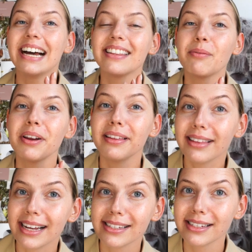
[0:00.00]
And then one of the
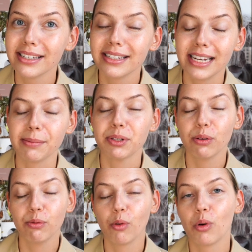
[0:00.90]
last tips
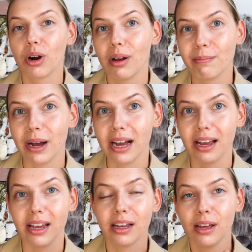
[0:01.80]
for
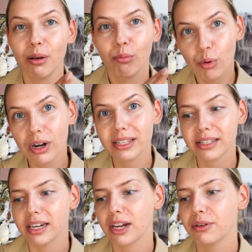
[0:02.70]
my morning
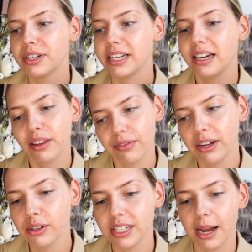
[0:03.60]
skincare routine, and the
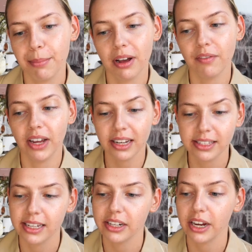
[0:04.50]
final step of any
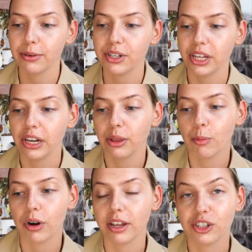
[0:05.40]
skincare routine in the
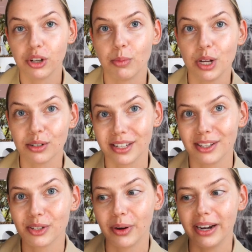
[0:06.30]
morning, should be your
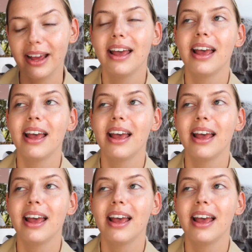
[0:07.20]
sunscreen.